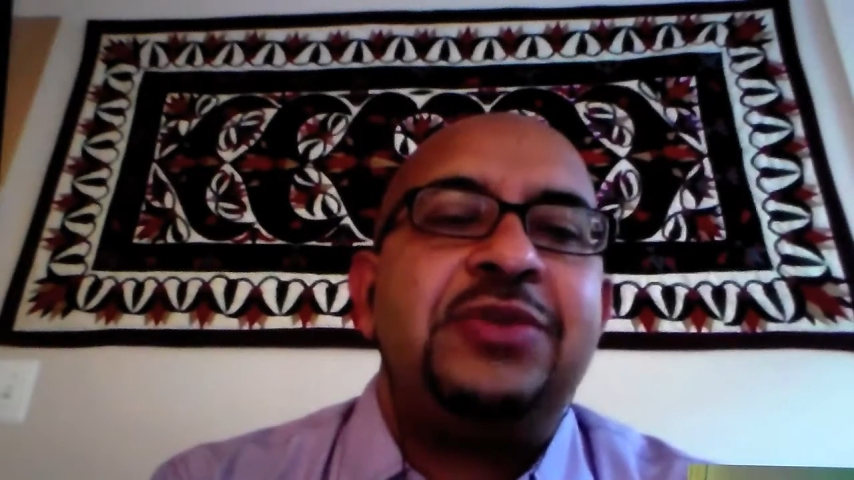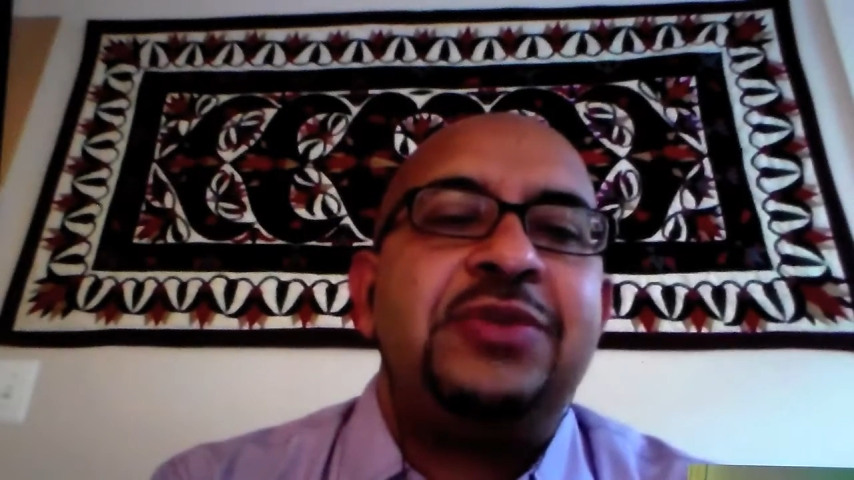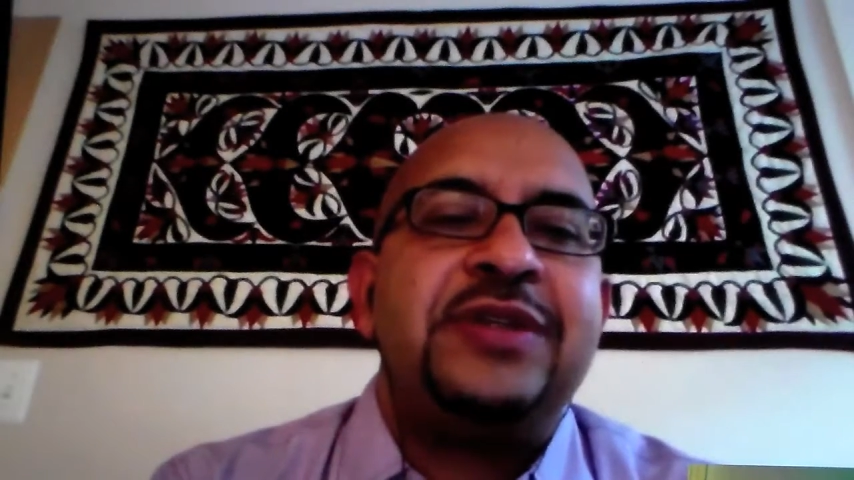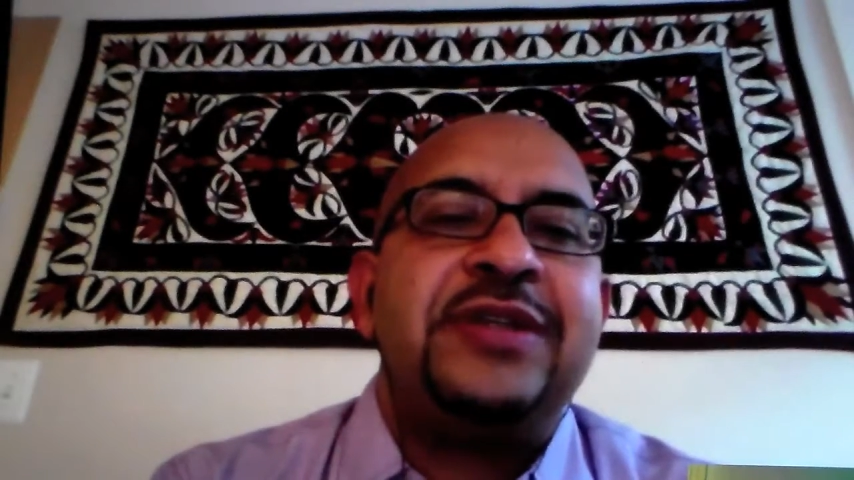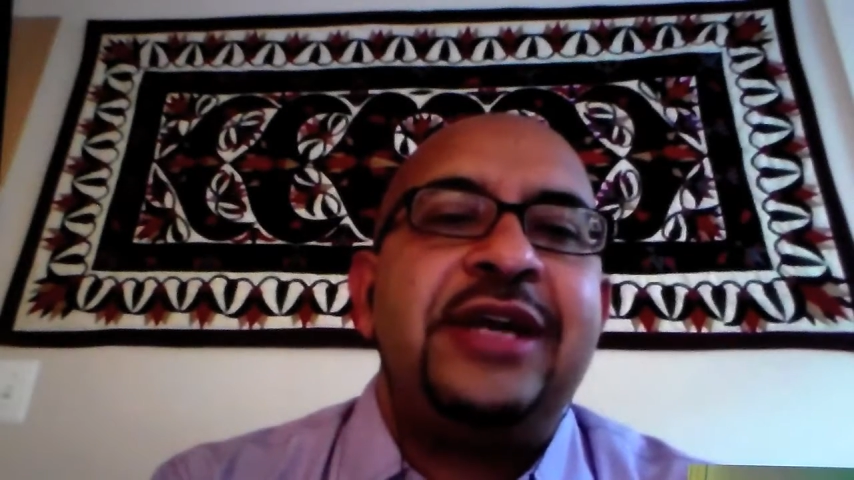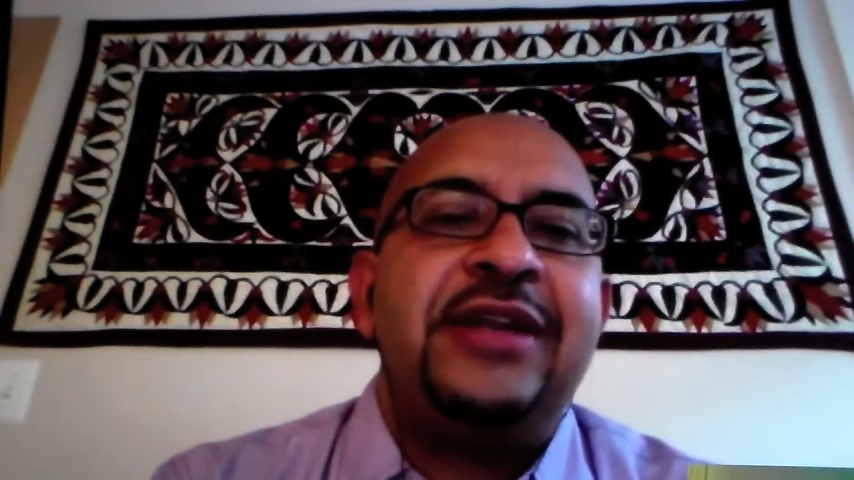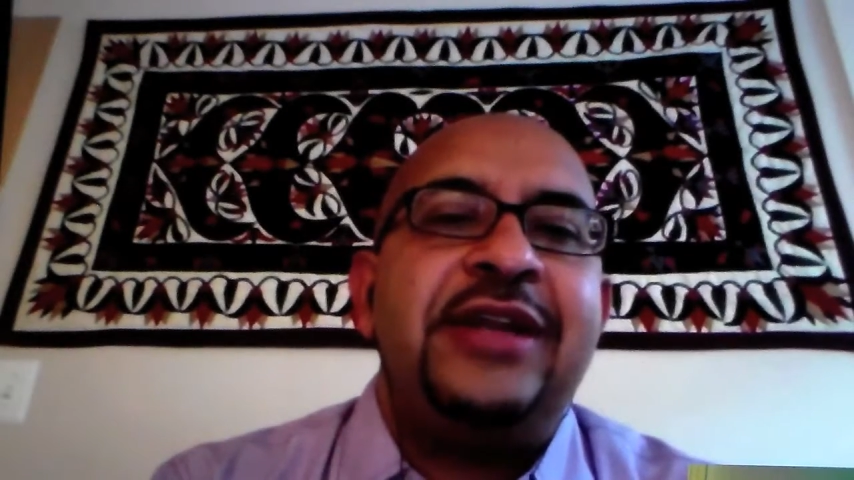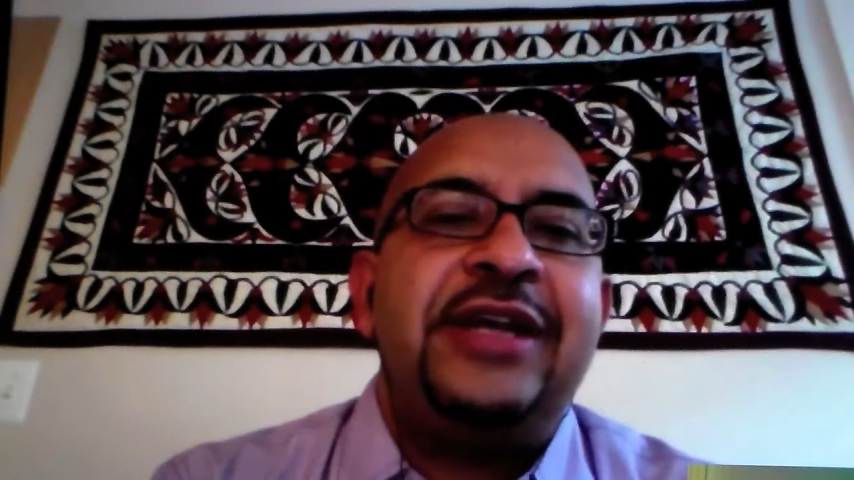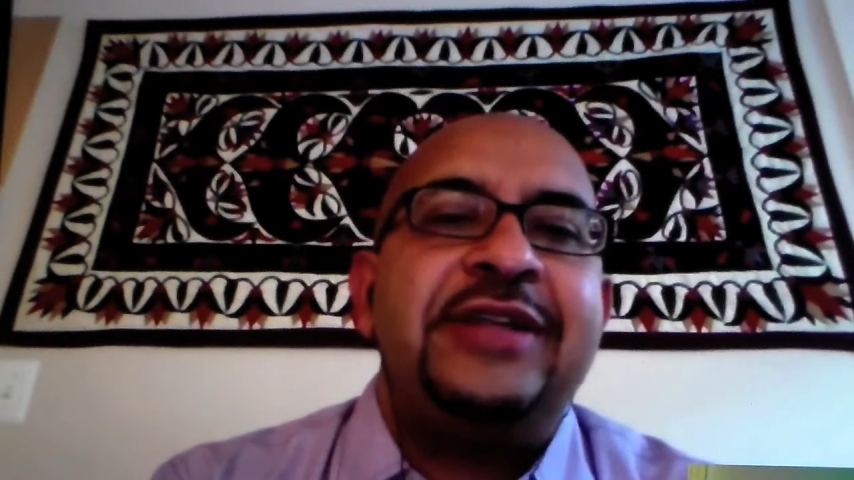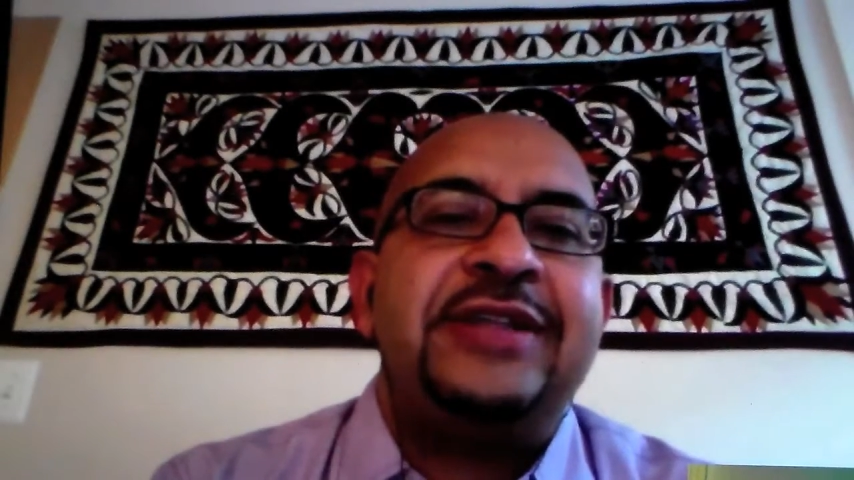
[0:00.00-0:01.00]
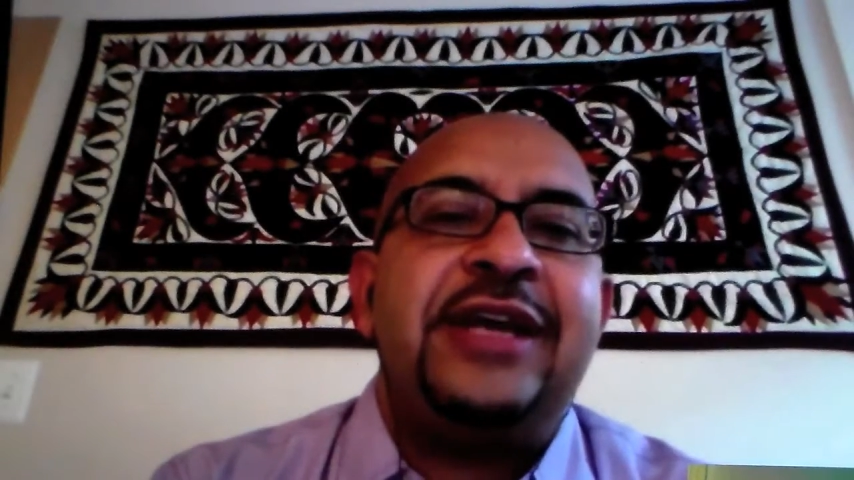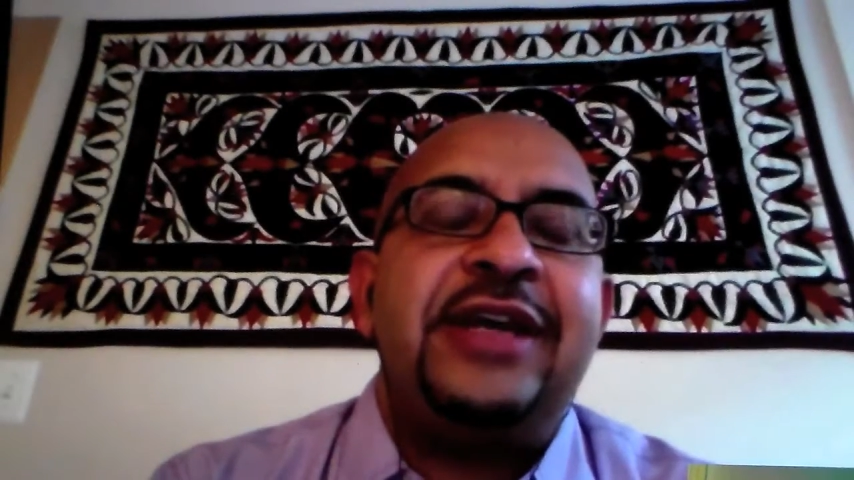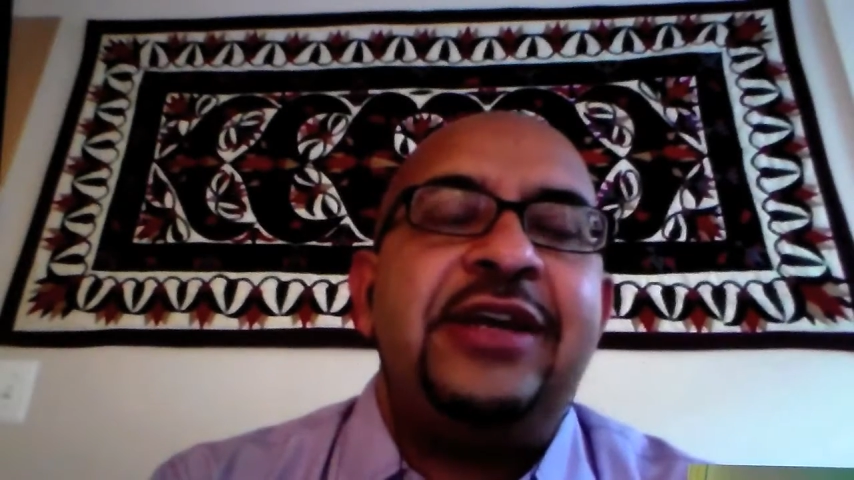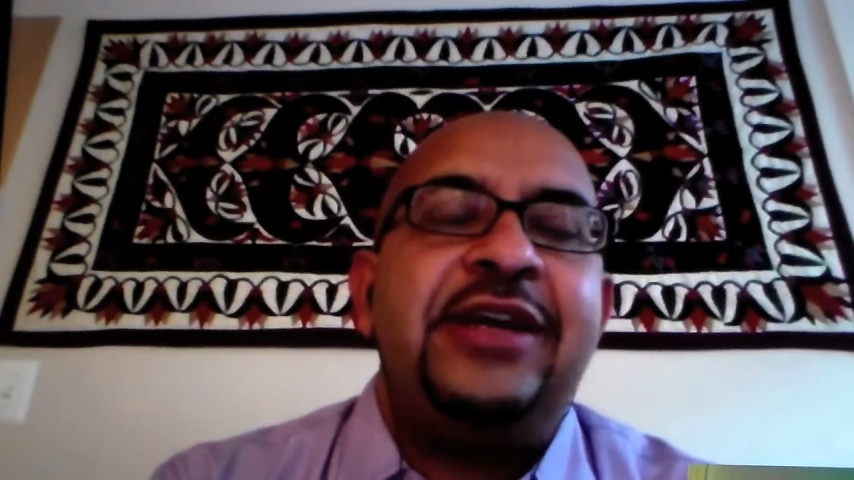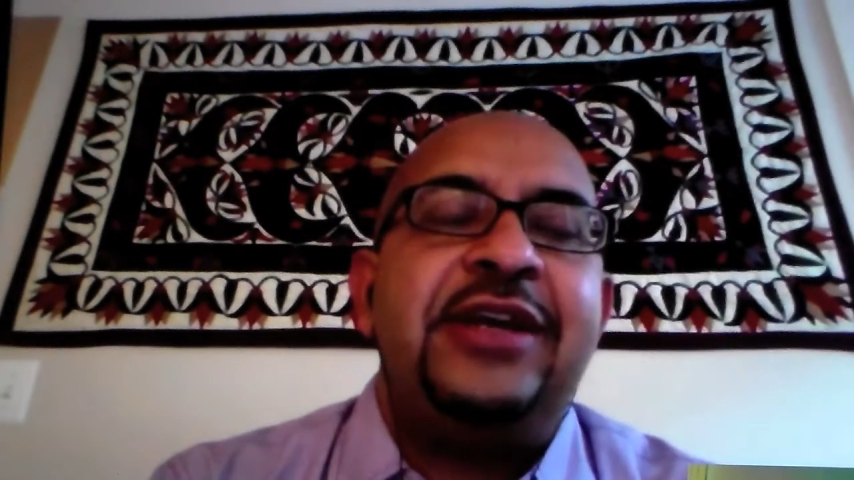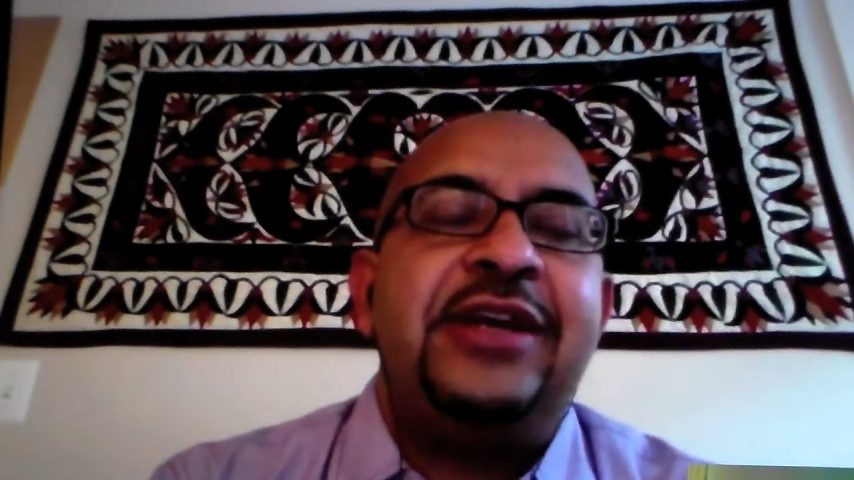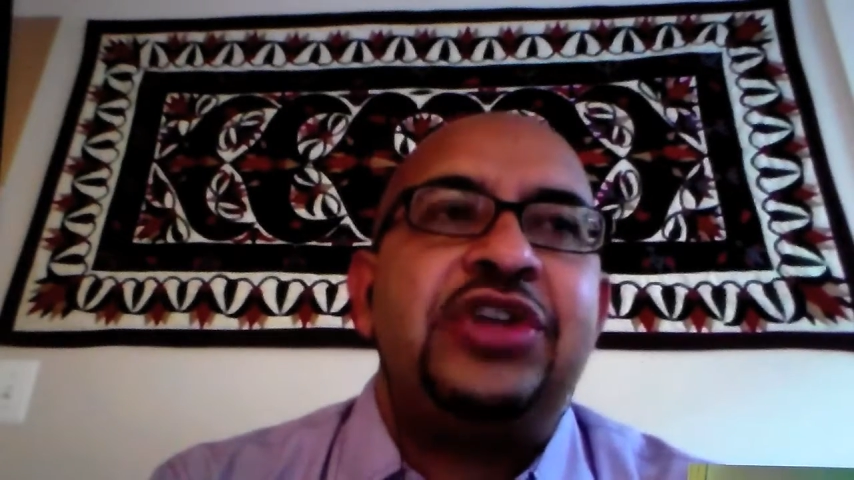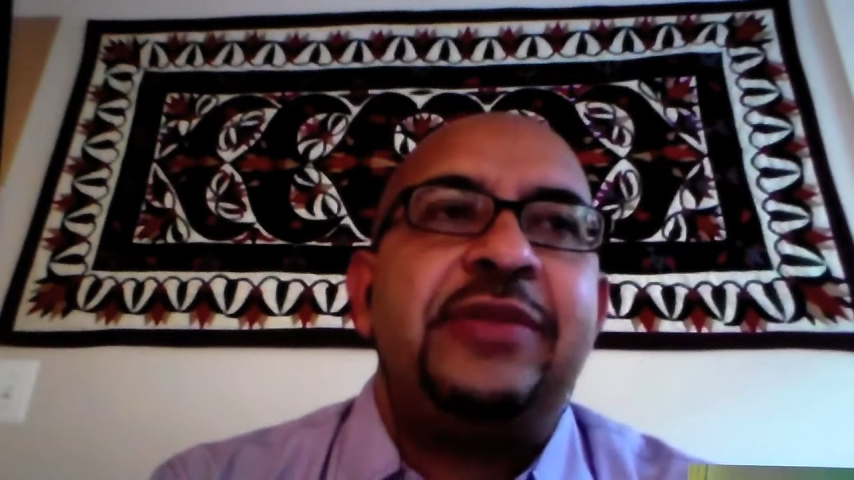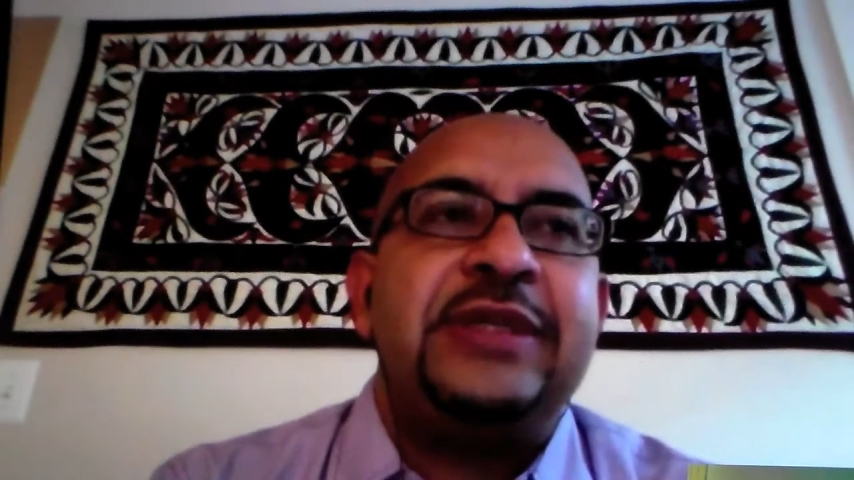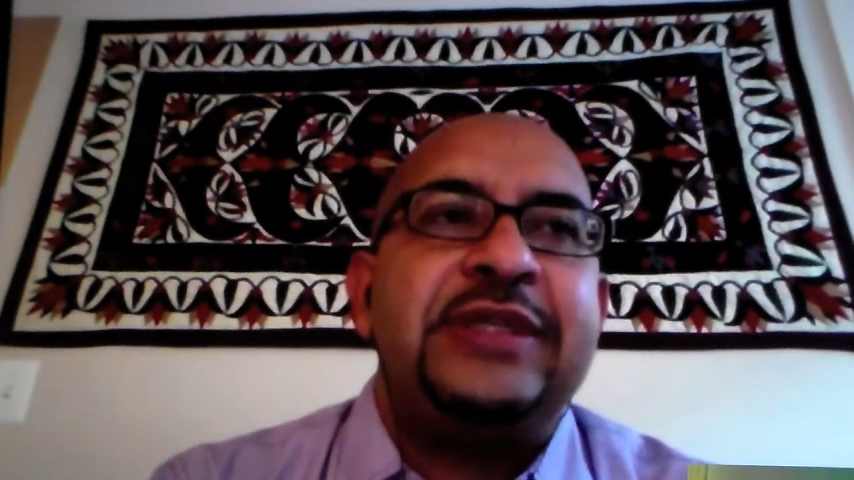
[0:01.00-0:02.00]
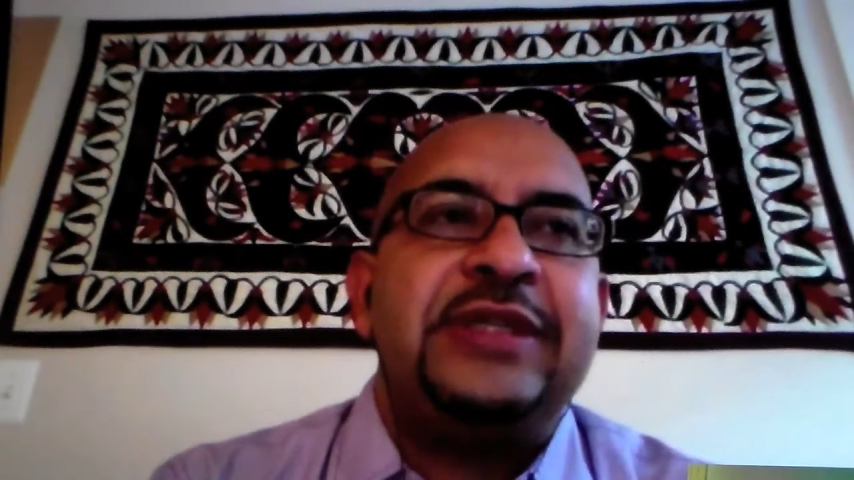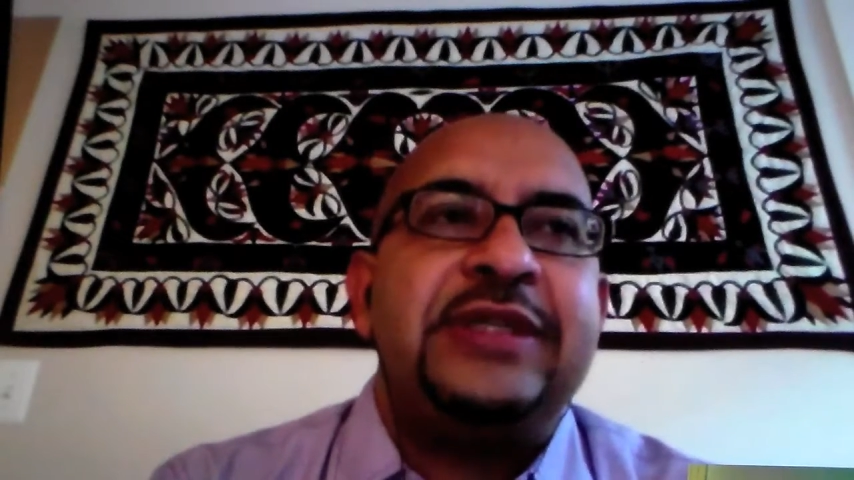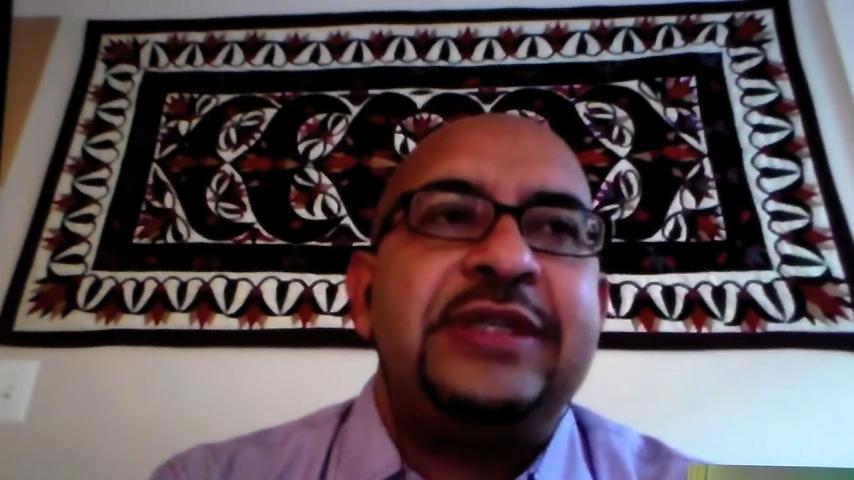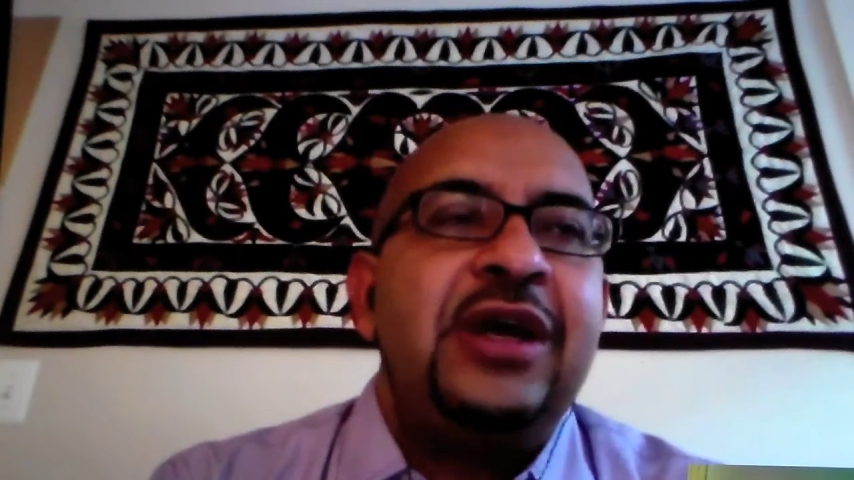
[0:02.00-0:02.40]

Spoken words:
Egyptian society today is the idea of legitimacy.